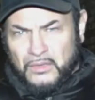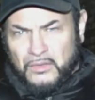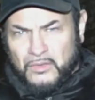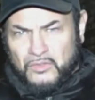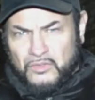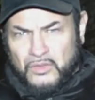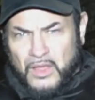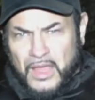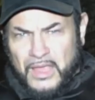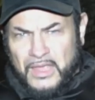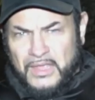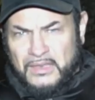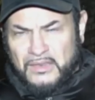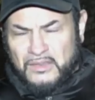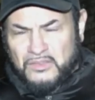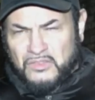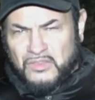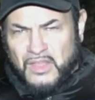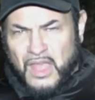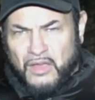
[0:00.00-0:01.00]
So I
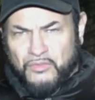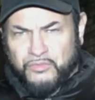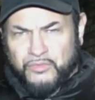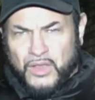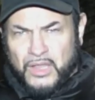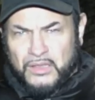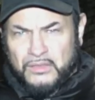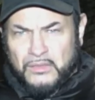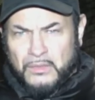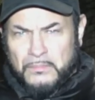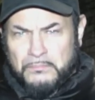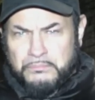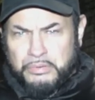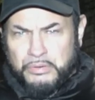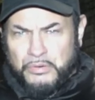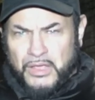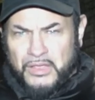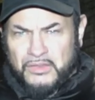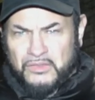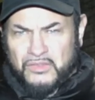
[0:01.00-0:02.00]
hit the South London
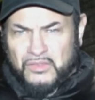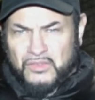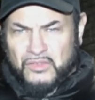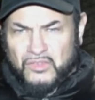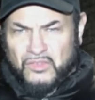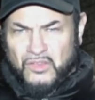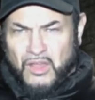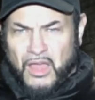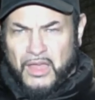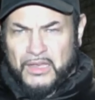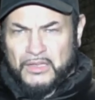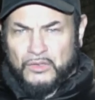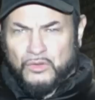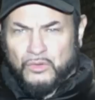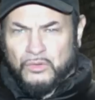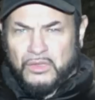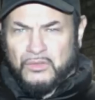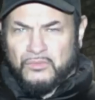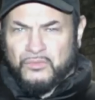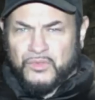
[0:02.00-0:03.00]
press and started
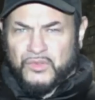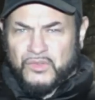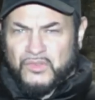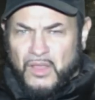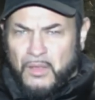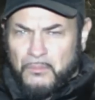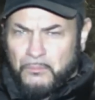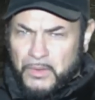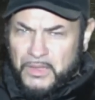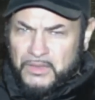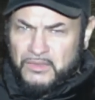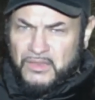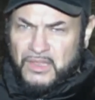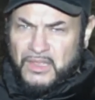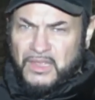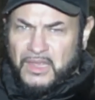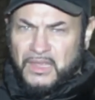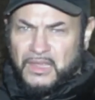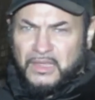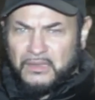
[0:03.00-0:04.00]
looking for somewhere
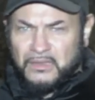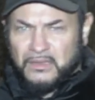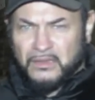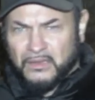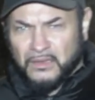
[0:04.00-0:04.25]
to hit.